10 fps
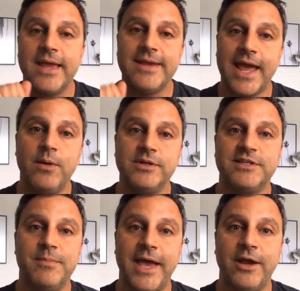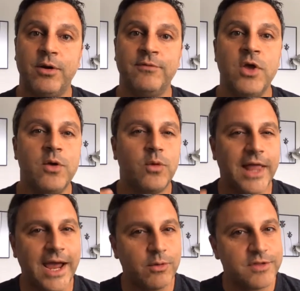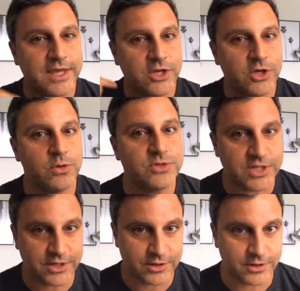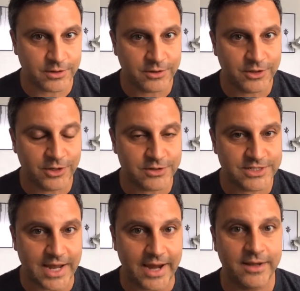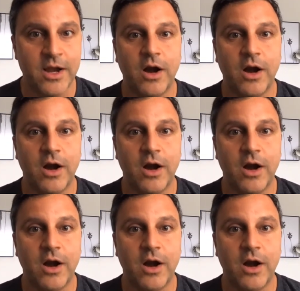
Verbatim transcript: Now it's a matter of, well, how are they using your, your site?